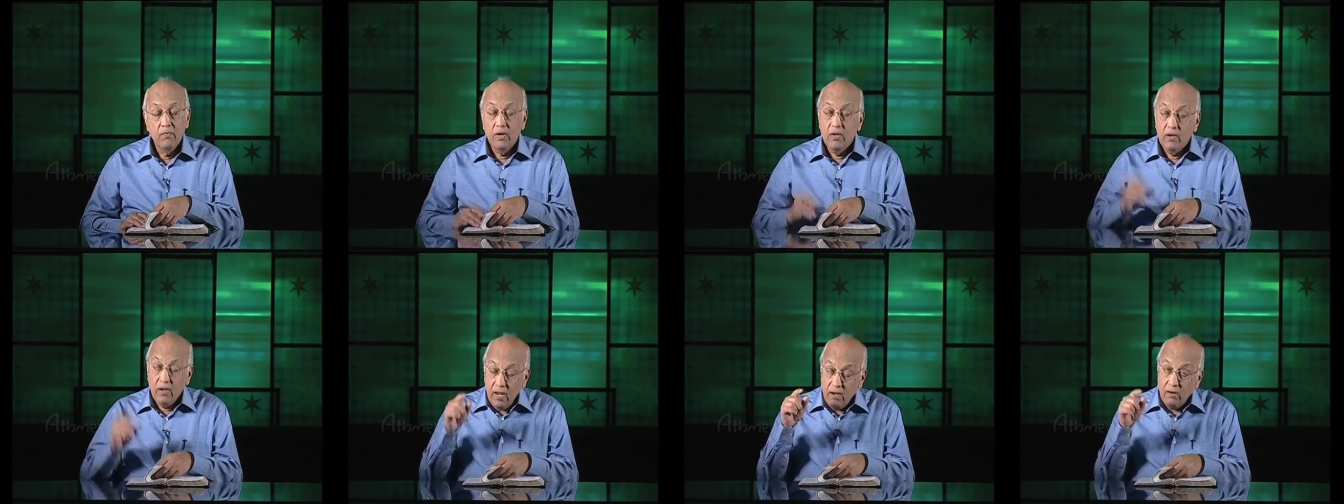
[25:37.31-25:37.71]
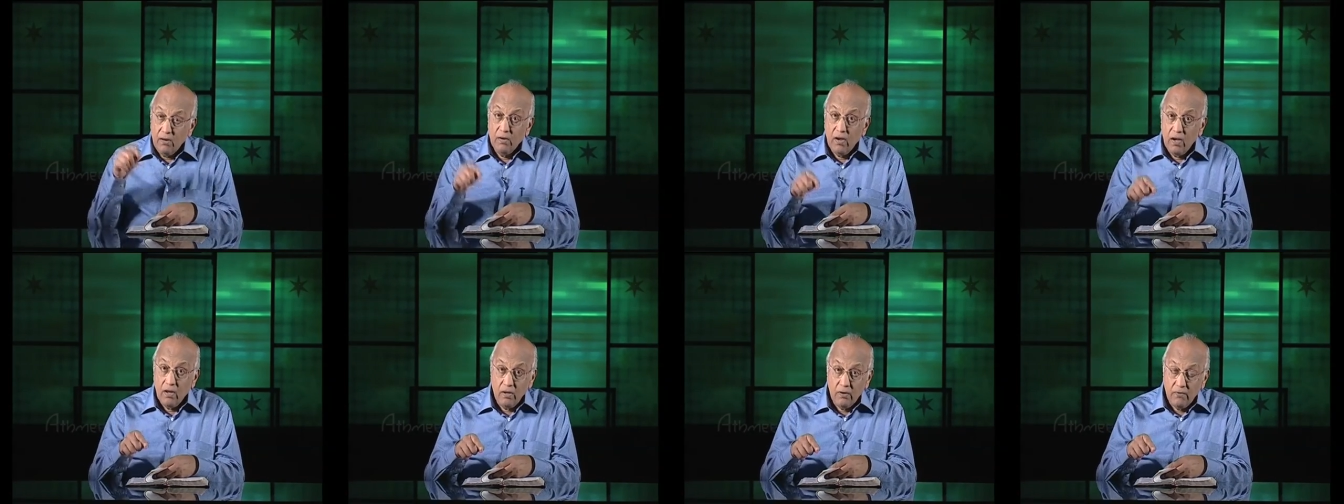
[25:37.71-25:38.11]
But
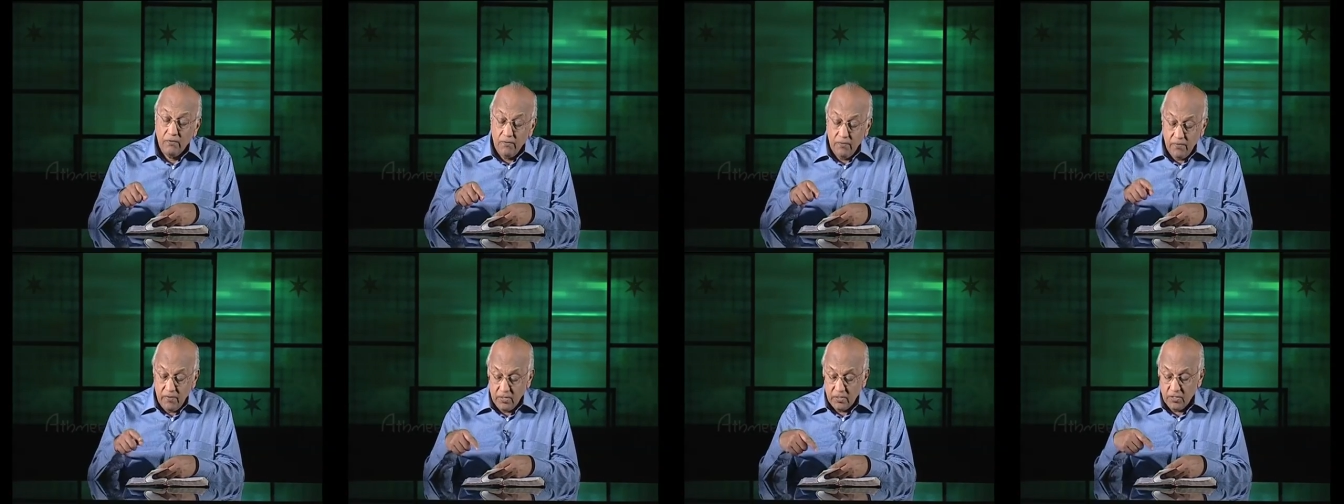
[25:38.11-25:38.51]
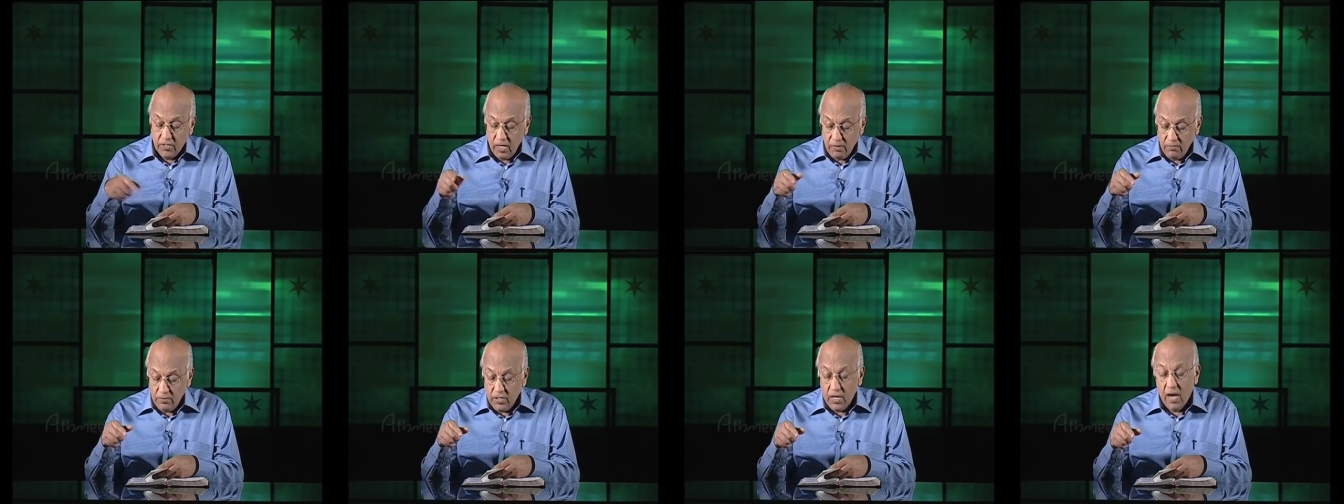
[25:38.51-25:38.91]
later on, in the
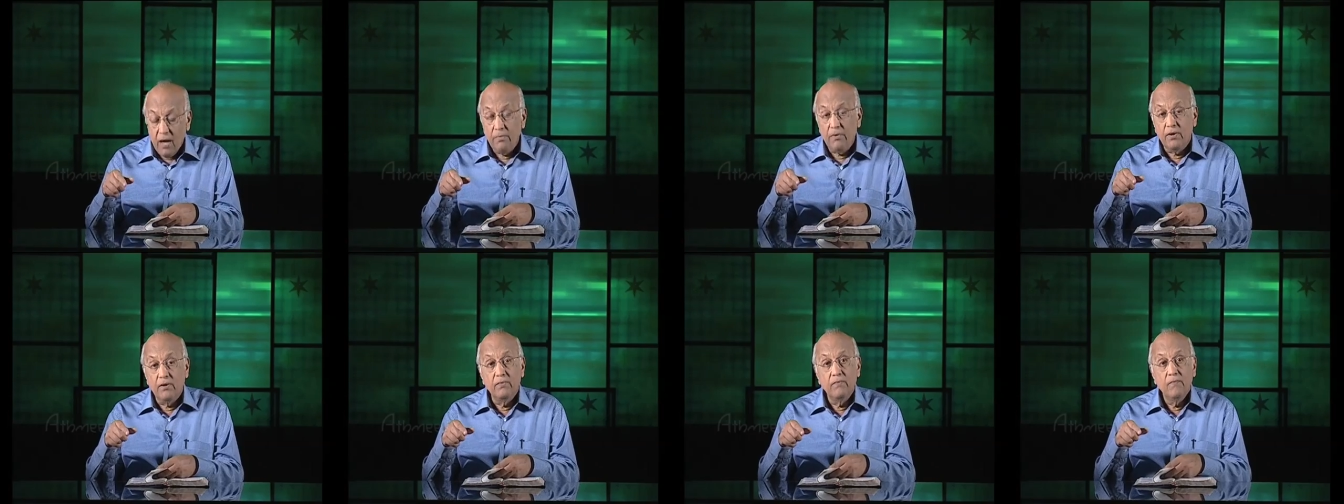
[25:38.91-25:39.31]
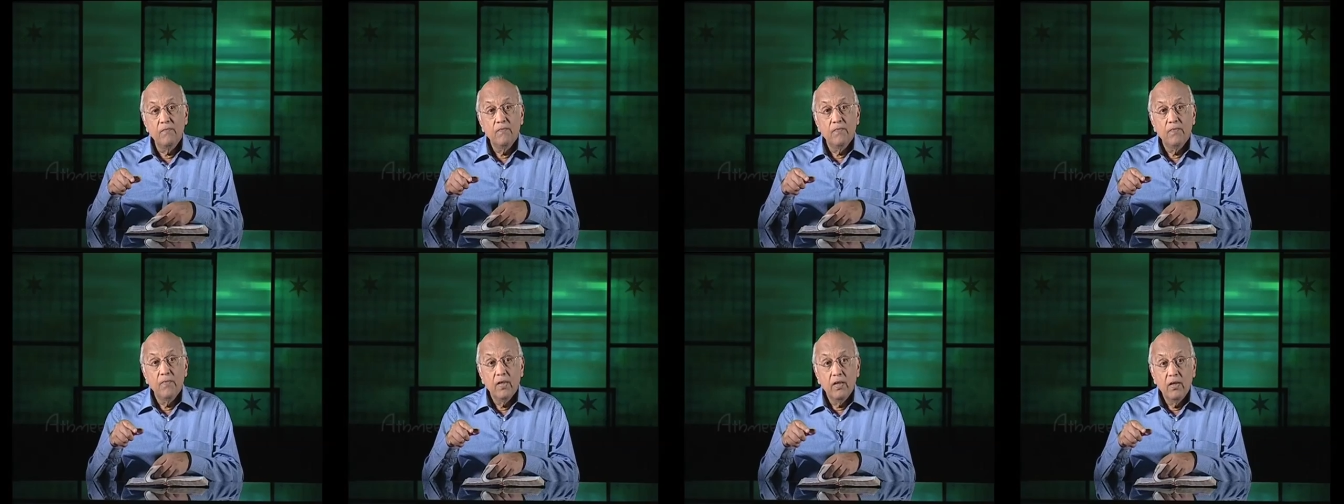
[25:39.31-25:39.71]
same chapter,
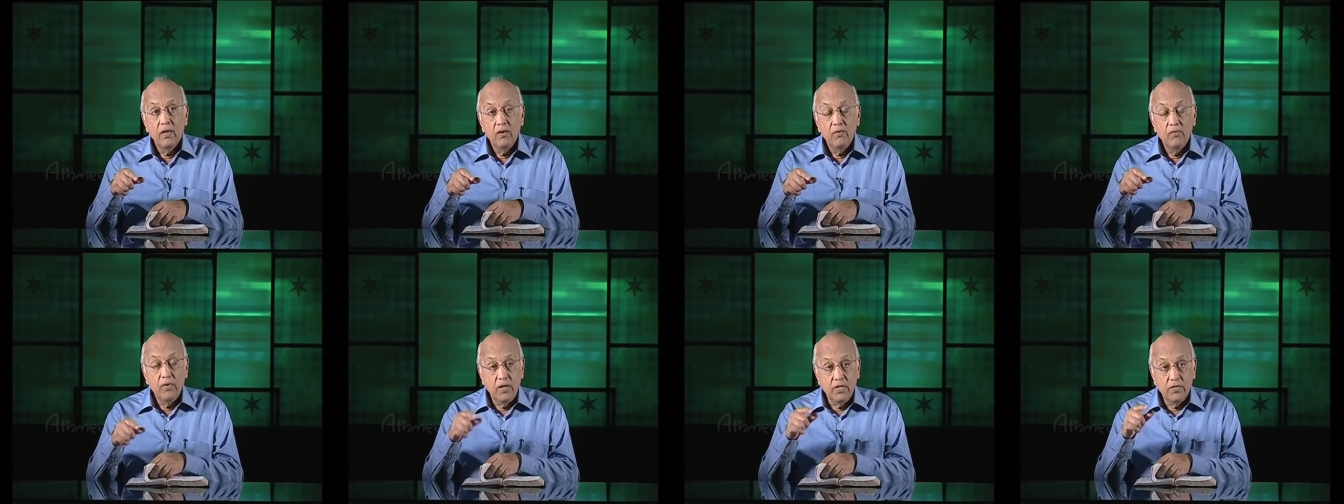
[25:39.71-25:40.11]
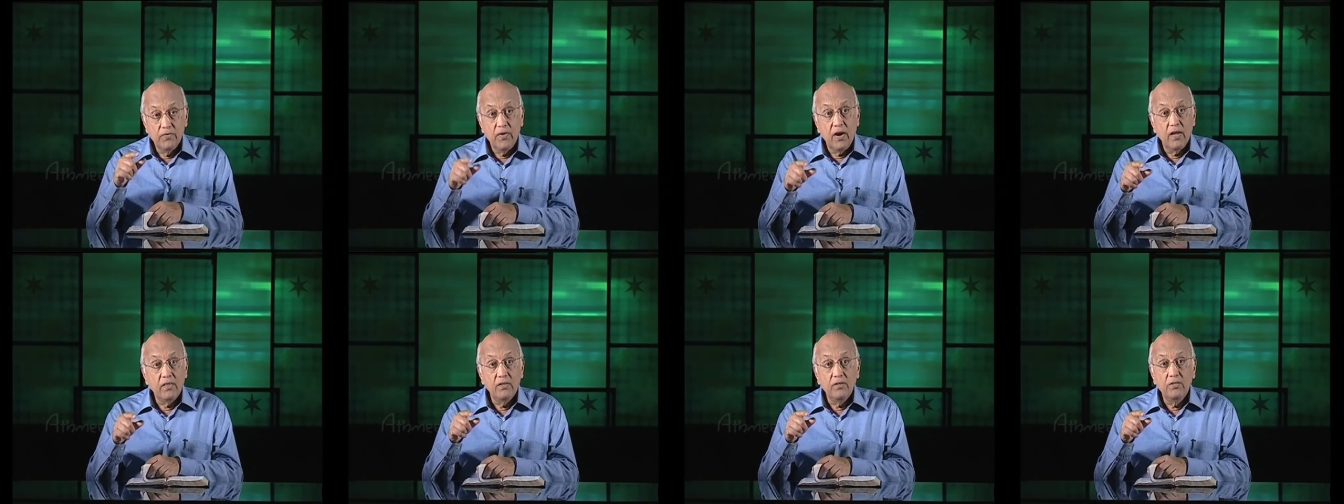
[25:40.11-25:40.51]
when
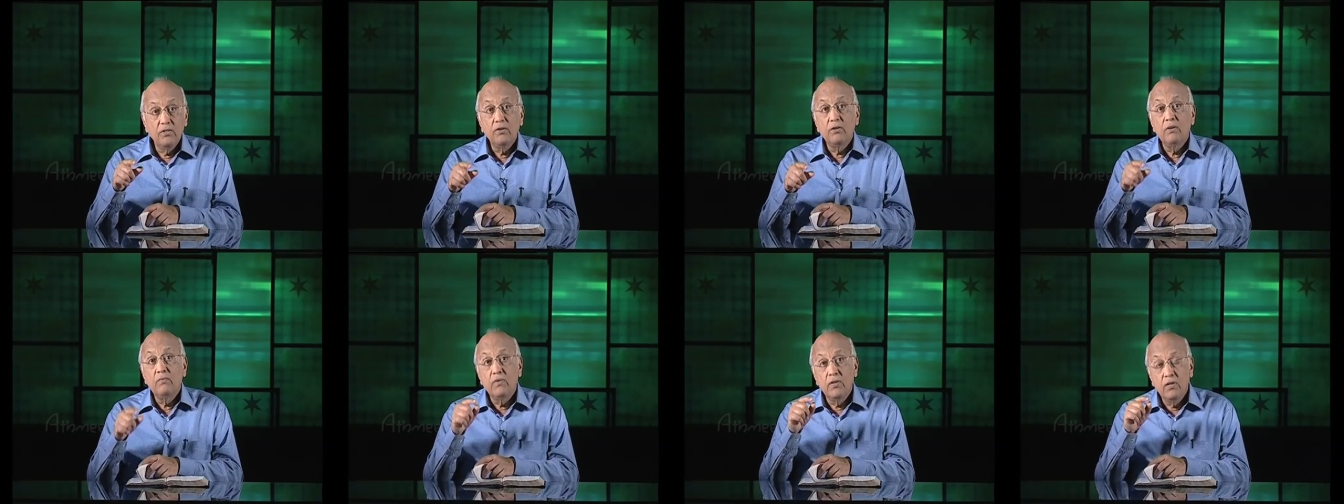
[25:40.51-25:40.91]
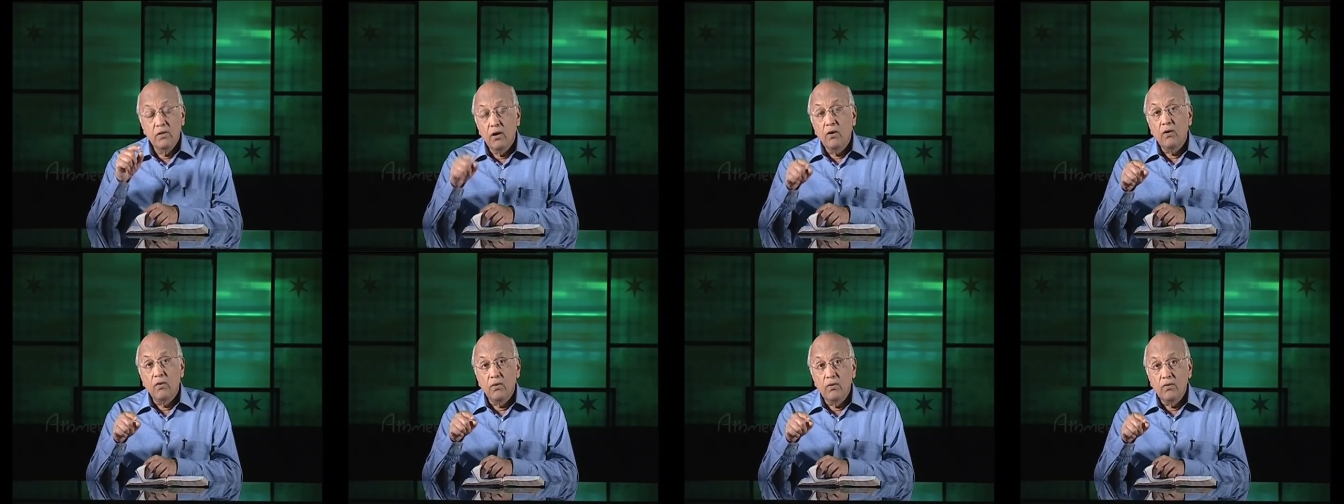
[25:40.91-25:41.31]
his father told him to
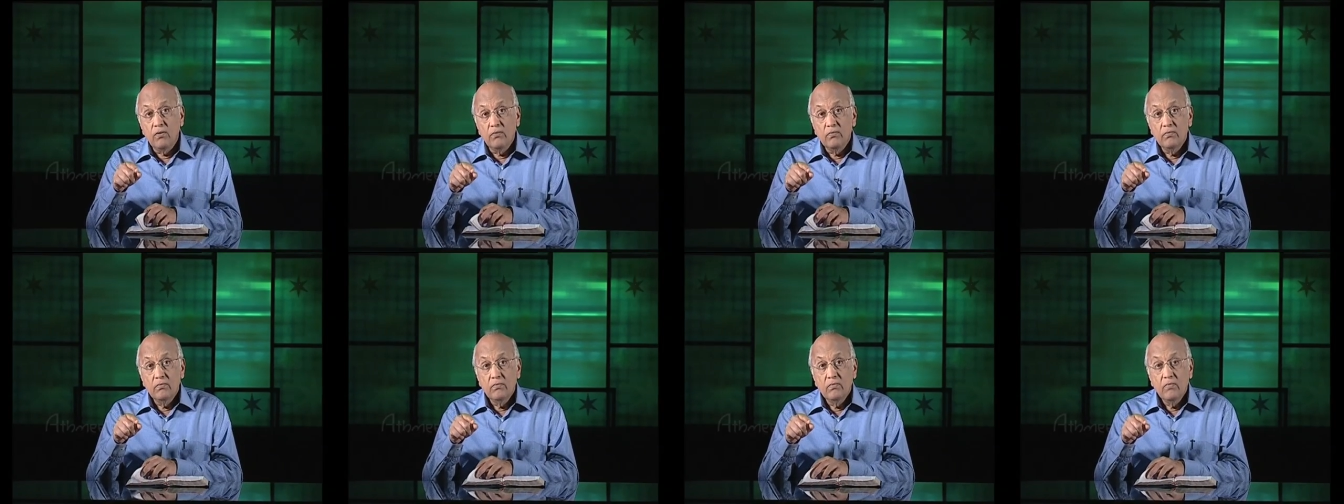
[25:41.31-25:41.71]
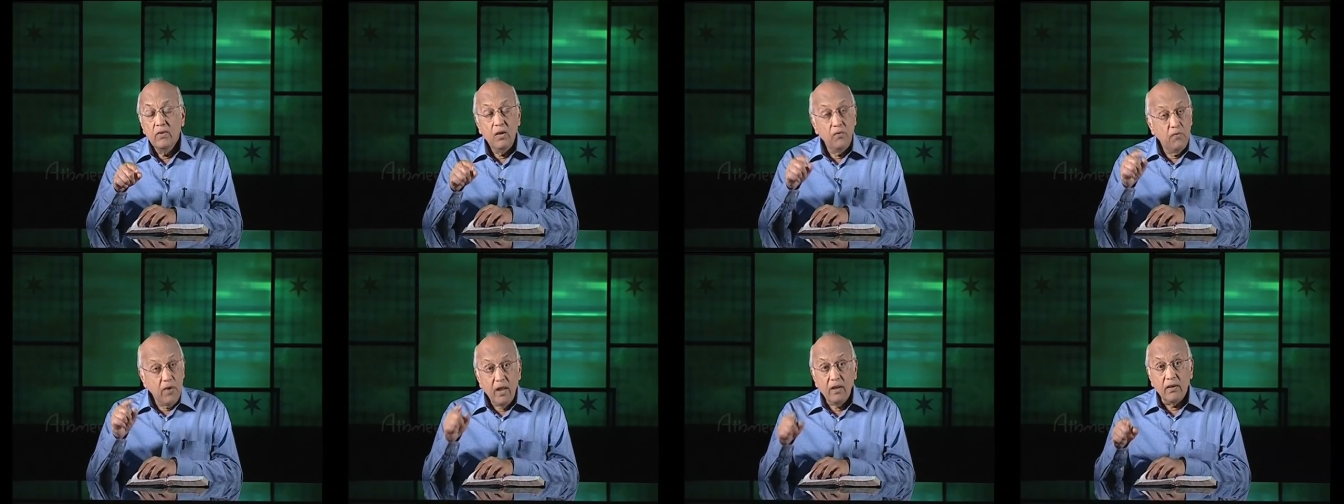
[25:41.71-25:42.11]
go,
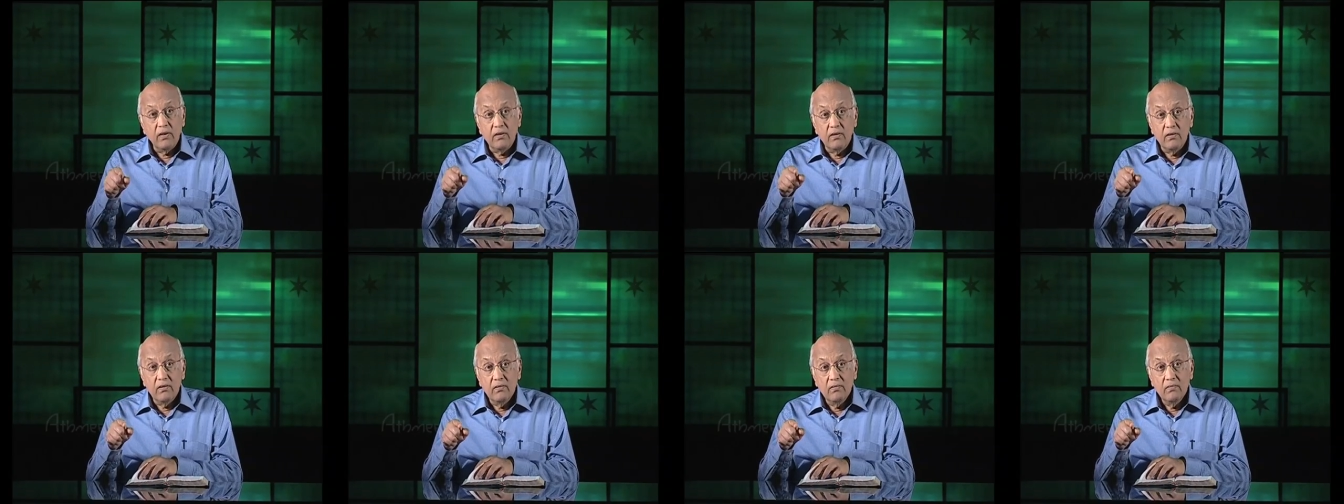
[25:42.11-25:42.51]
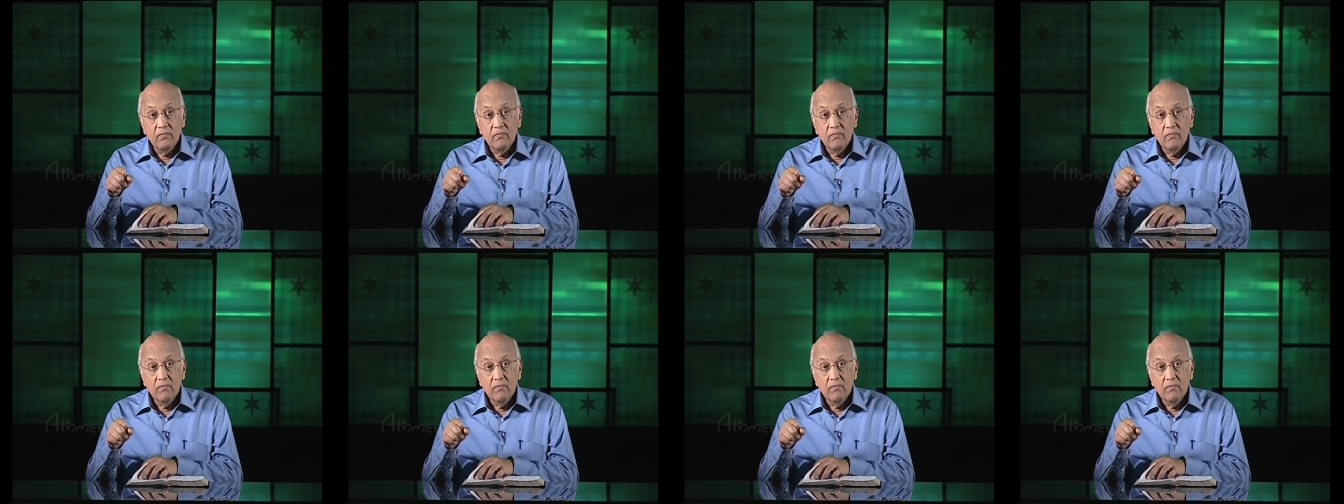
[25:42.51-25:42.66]
he went.